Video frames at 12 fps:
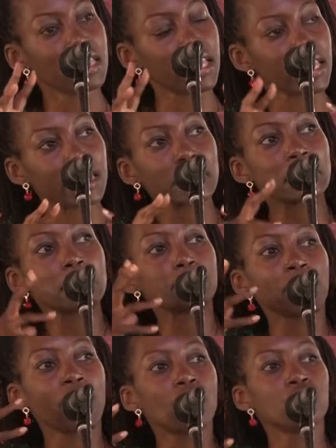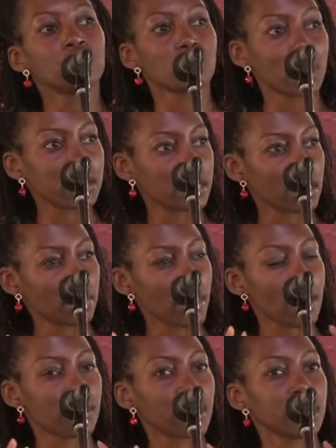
they expound what's in the Bible,